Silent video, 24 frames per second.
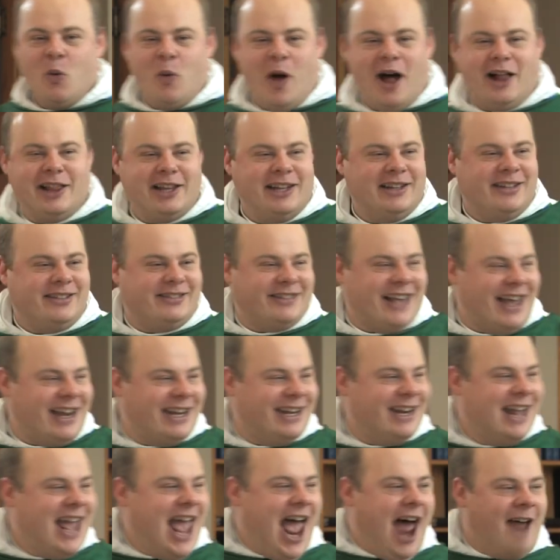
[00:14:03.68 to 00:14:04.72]
while he said
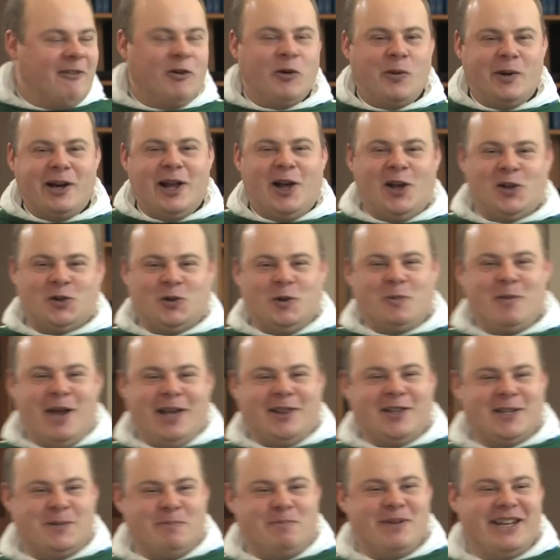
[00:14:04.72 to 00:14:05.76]
it, everyone else would
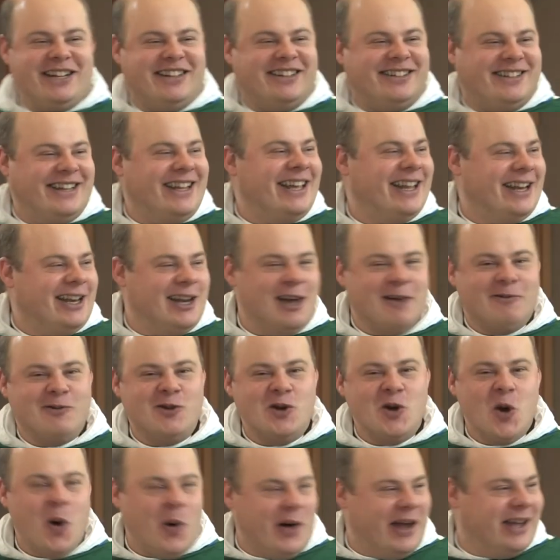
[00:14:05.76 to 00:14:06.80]
make this big din of
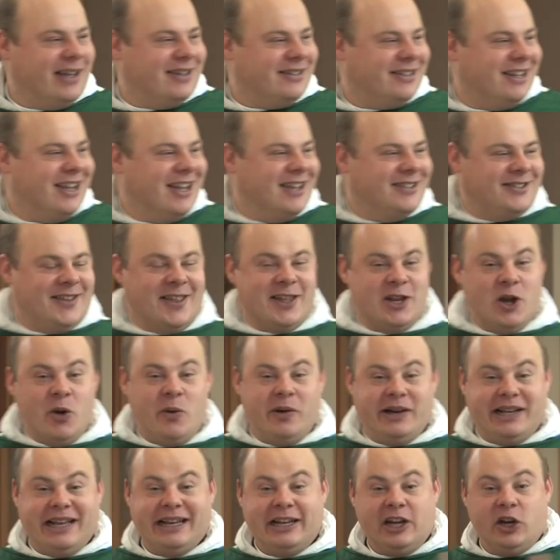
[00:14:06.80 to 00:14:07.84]
noise so that no
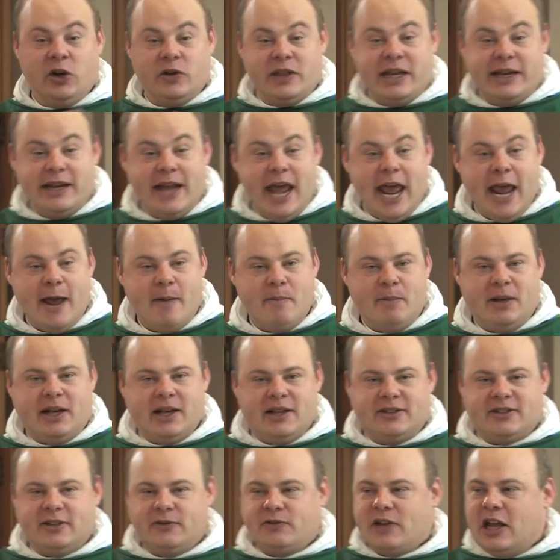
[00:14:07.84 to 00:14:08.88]
one could hear the name,
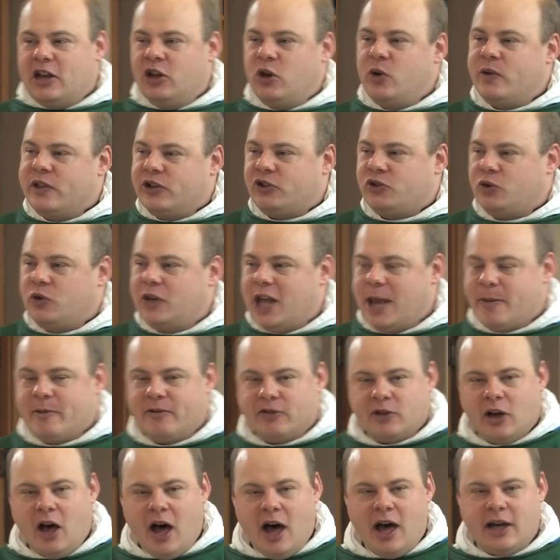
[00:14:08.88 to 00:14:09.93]
because if they knew the true name
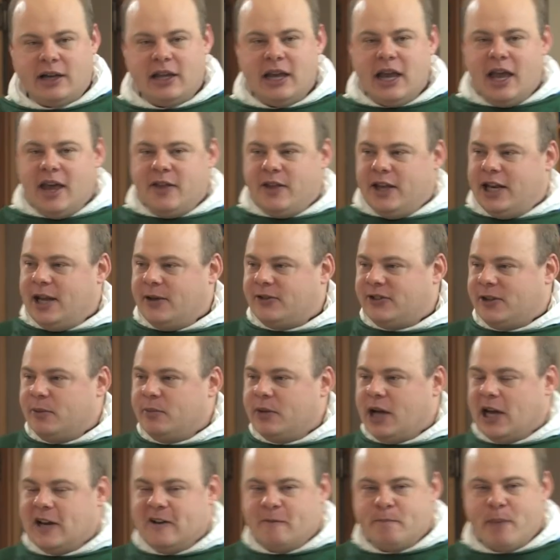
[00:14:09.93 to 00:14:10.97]
of God, they'd have some
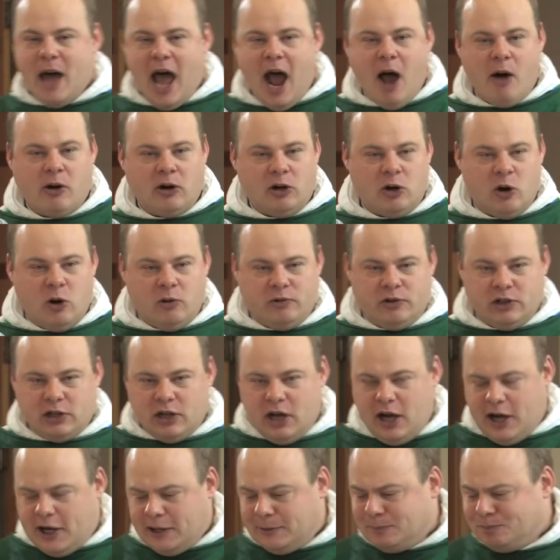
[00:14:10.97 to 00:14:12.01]
kind of power over
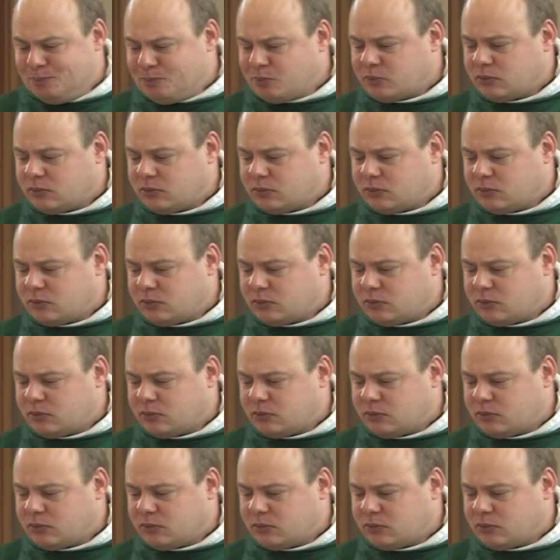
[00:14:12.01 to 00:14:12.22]
God.